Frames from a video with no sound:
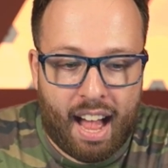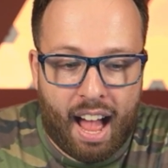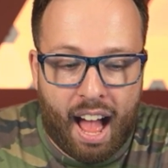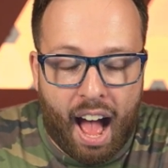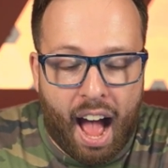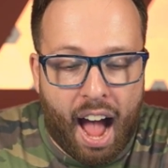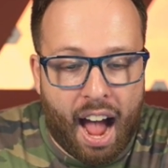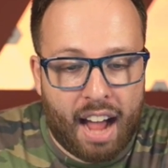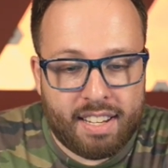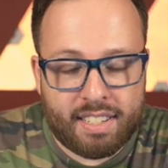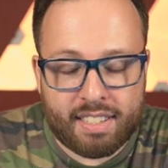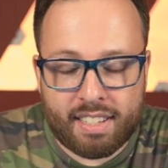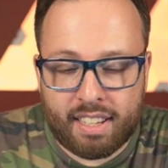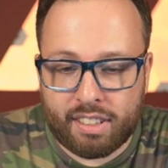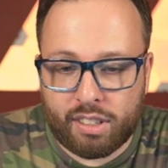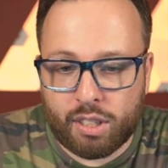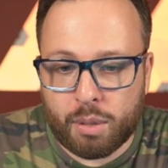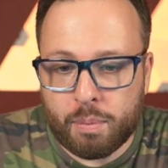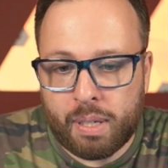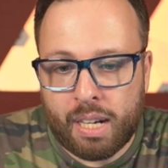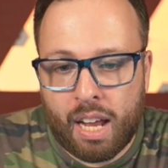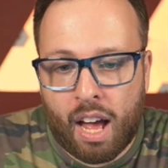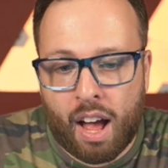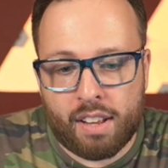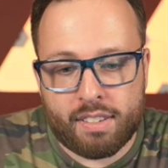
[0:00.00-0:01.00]
I said,
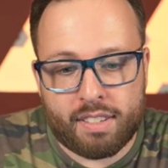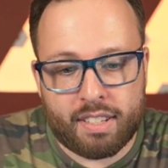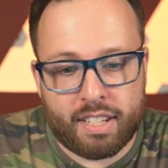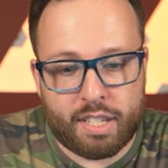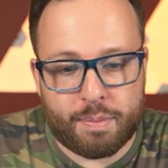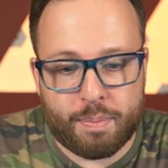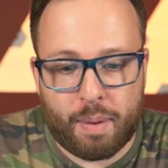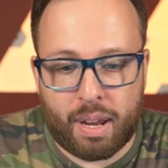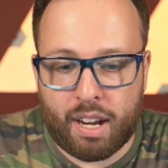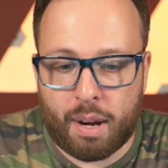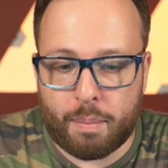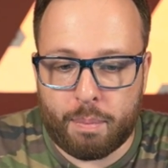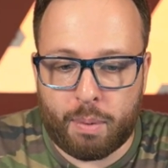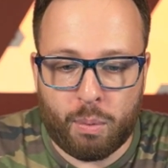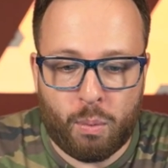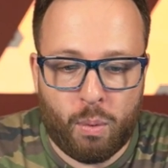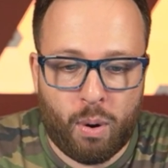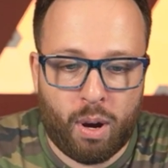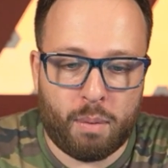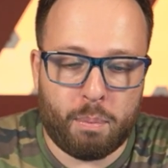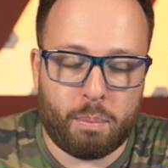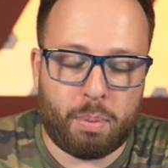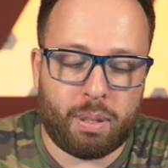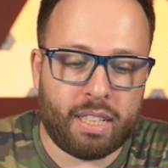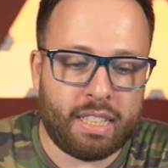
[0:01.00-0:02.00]
Luminosity is my number
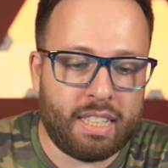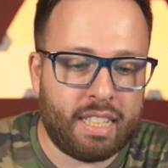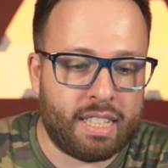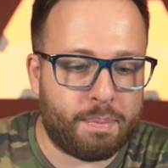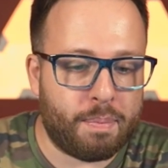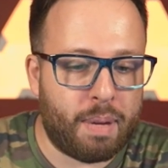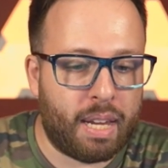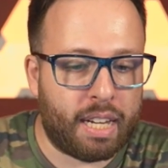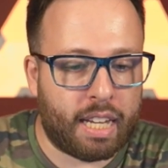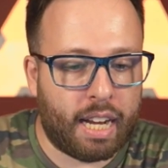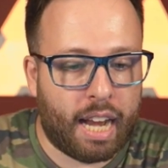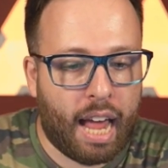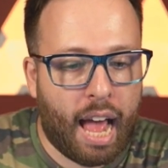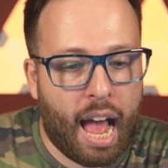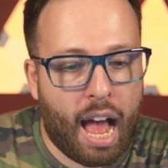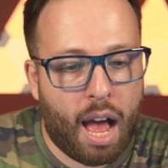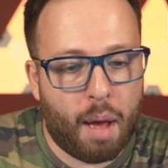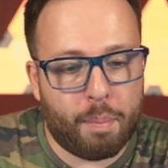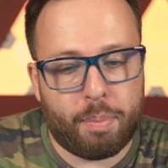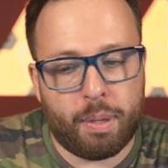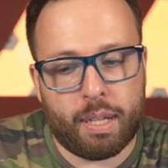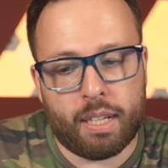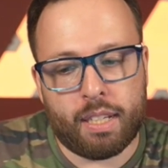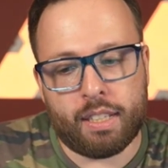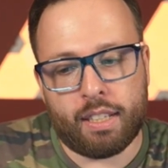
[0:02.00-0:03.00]
one. Please make it
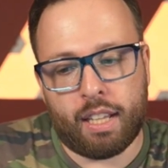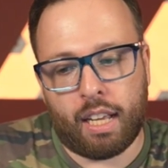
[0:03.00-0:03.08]
happen.